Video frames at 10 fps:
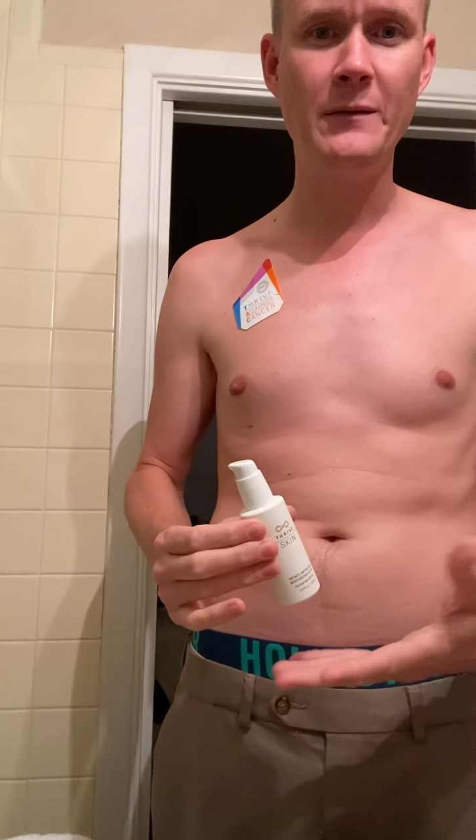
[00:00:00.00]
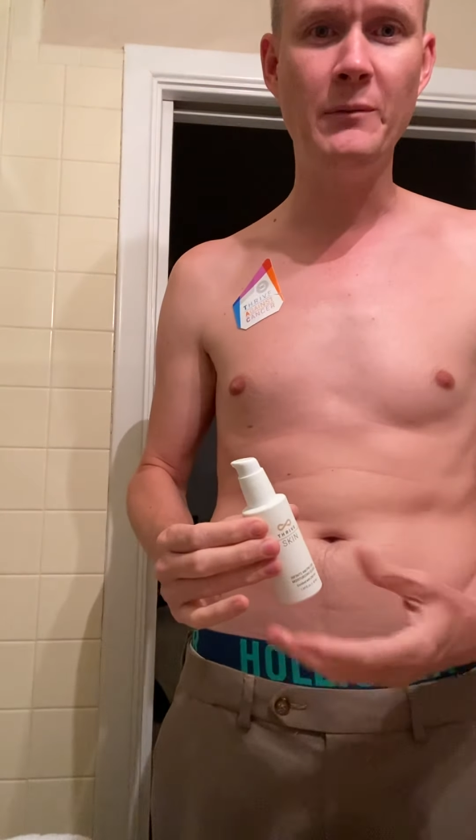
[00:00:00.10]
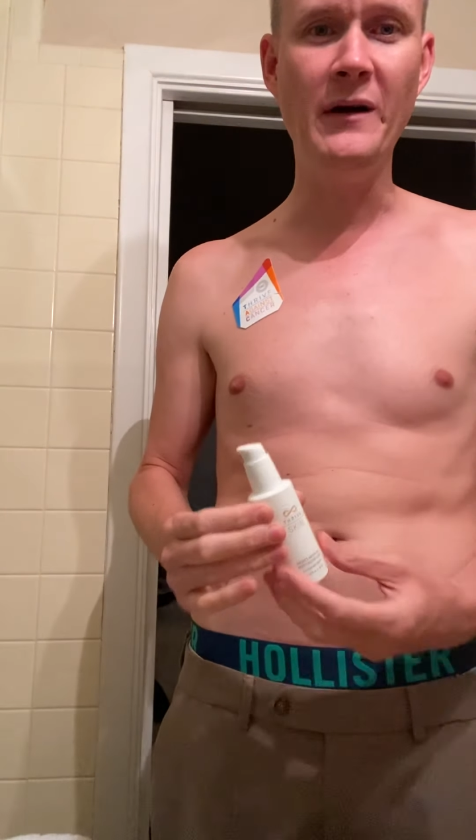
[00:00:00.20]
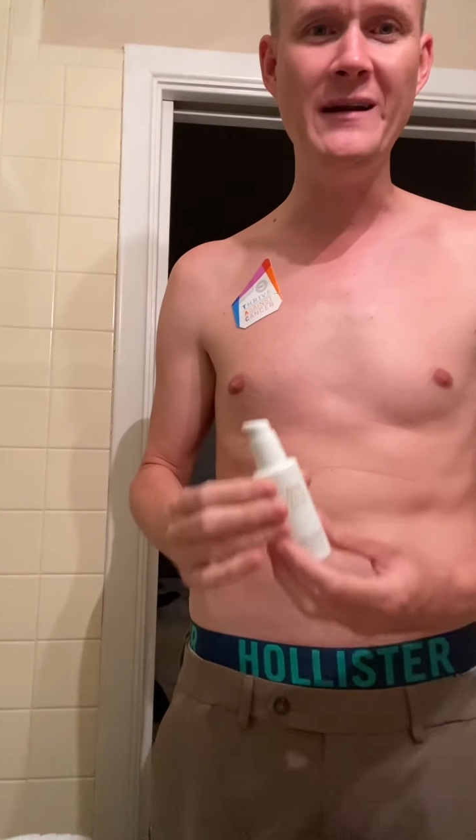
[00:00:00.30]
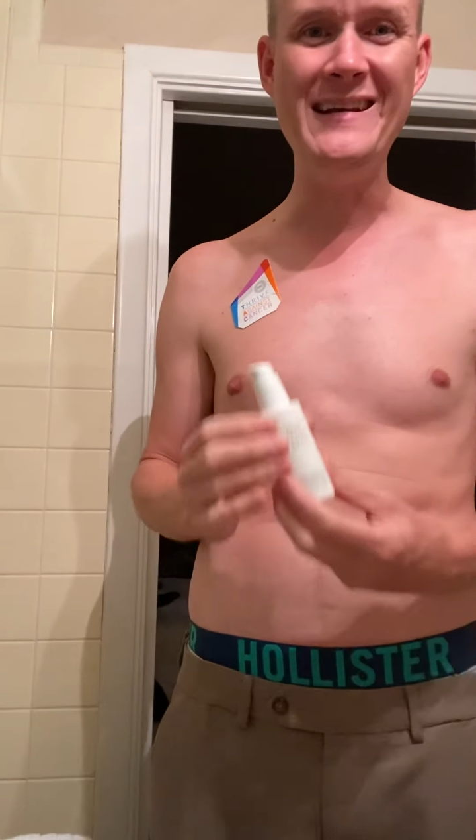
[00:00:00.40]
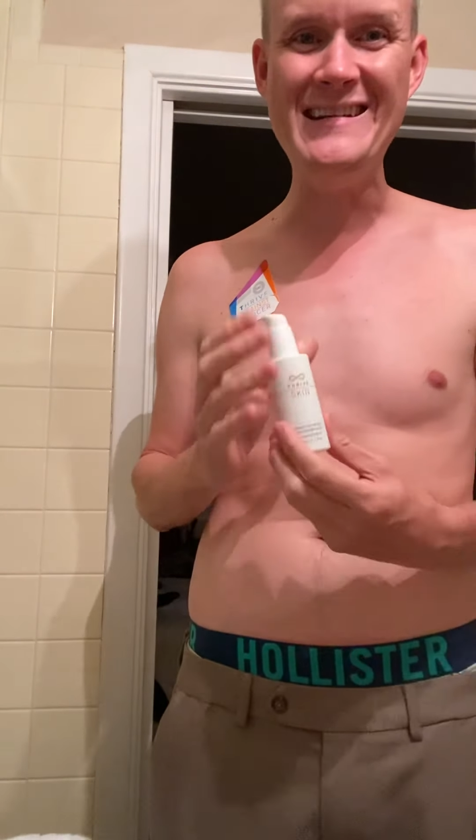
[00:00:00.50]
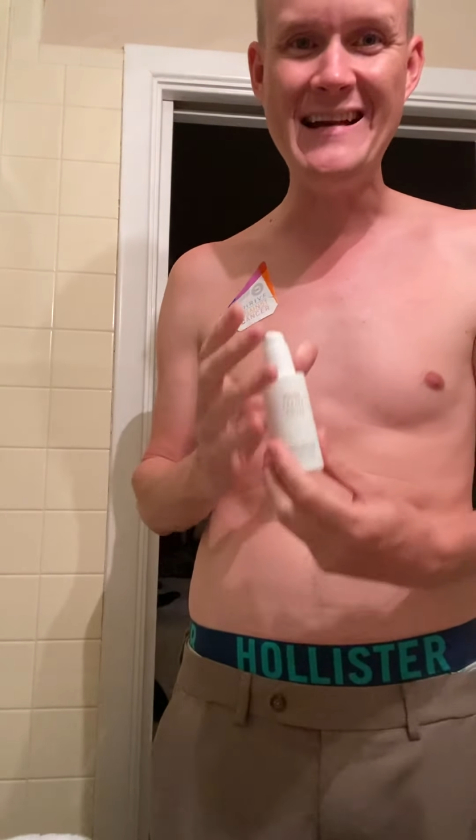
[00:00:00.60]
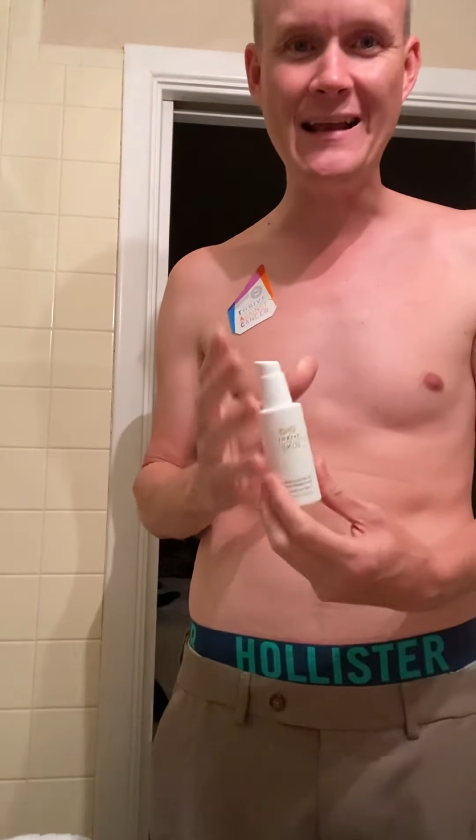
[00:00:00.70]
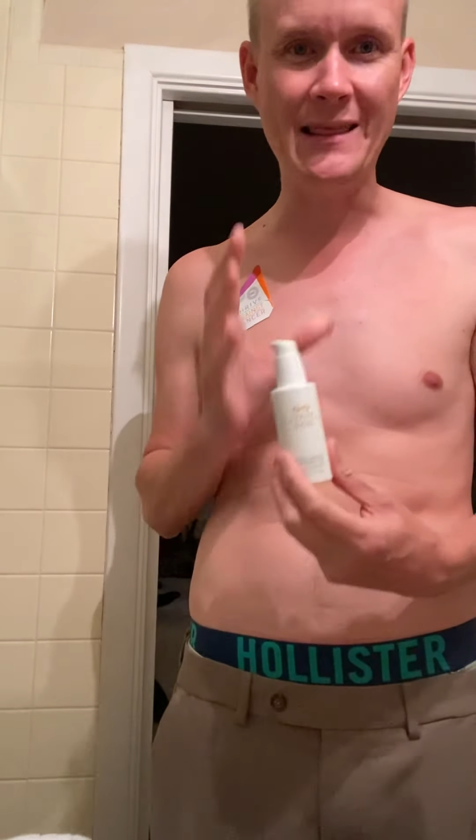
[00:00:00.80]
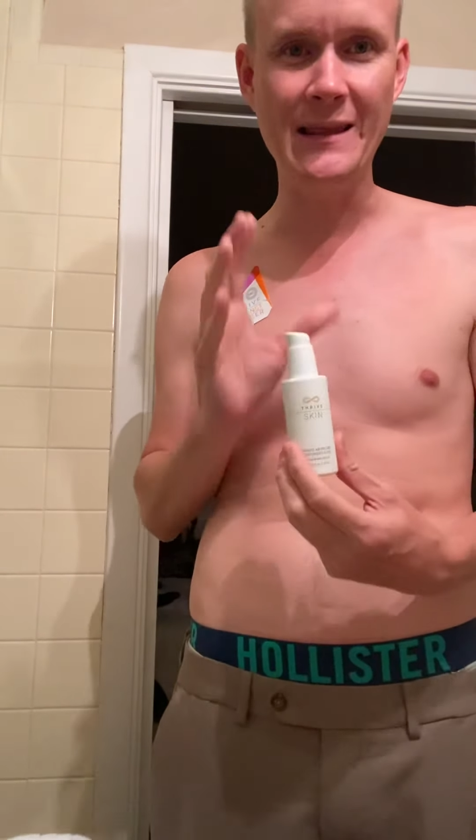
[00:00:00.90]
but
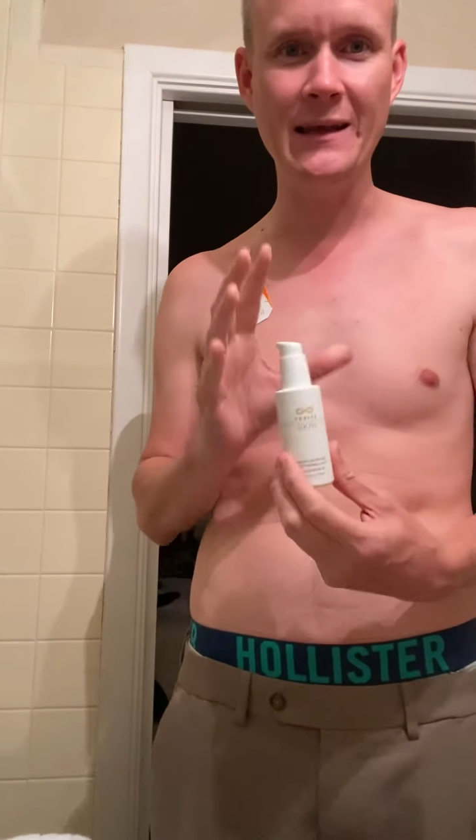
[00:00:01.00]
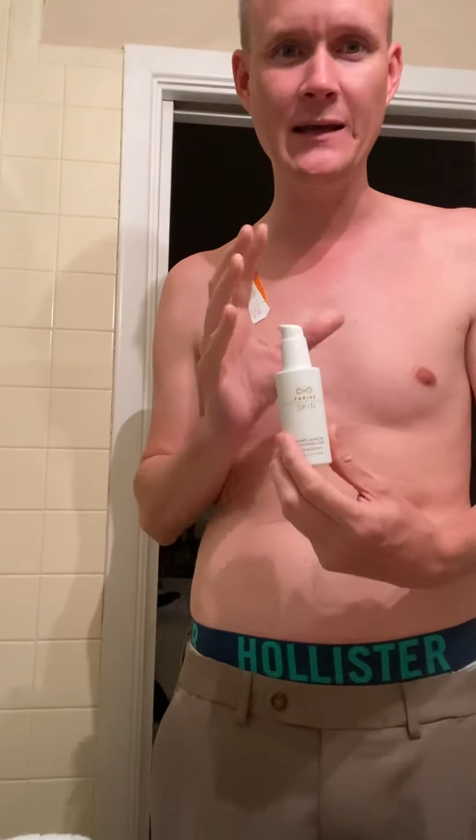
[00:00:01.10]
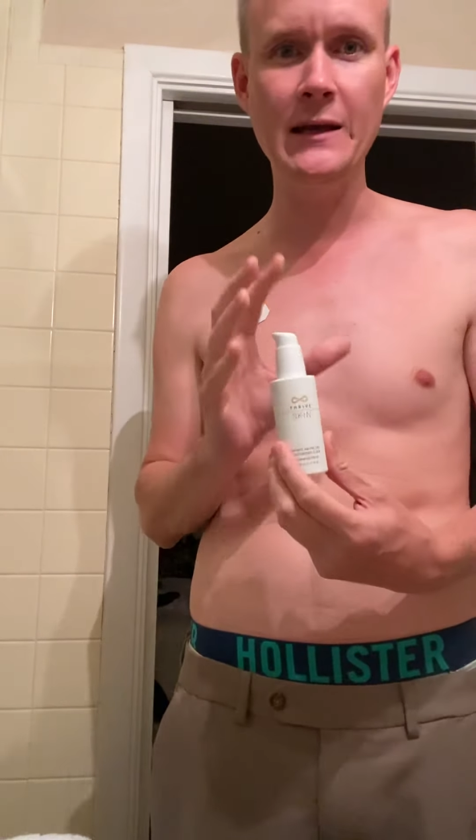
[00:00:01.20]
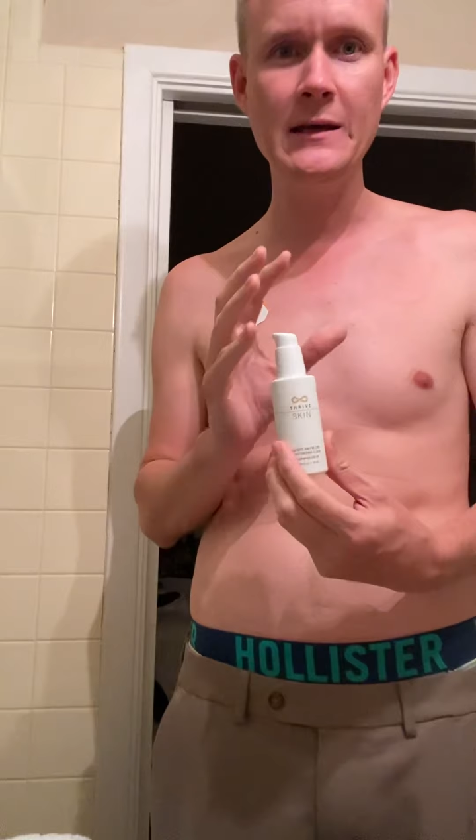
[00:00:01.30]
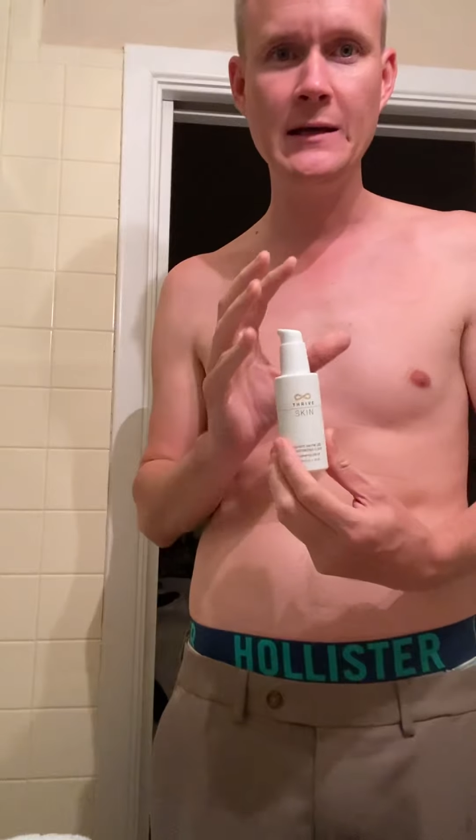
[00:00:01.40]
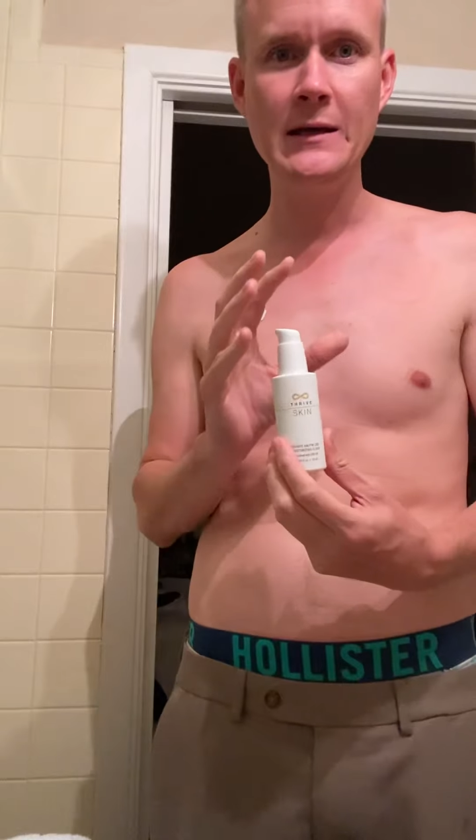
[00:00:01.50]
nothing